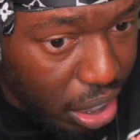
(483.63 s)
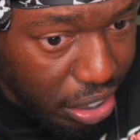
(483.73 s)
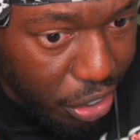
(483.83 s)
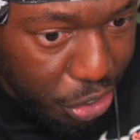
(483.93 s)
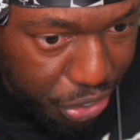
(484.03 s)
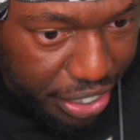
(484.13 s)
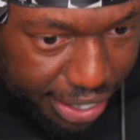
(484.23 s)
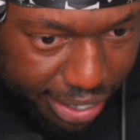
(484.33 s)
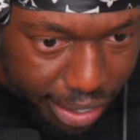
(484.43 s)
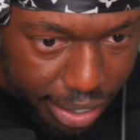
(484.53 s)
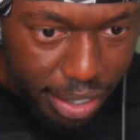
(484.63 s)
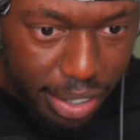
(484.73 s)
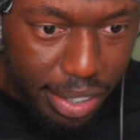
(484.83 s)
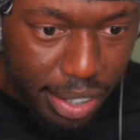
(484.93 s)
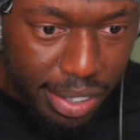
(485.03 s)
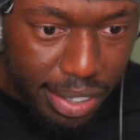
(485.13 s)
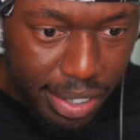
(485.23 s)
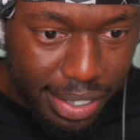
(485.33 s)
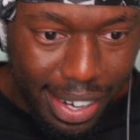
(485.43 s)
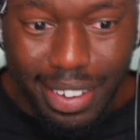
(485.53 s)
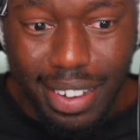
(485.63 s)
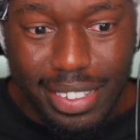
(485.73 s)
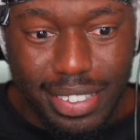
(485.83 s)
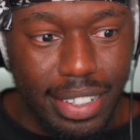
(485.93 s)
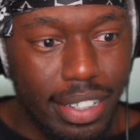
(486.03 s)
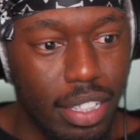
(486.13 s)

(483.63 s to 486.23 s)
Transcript: y'all drinking it? Nah, y'all sick.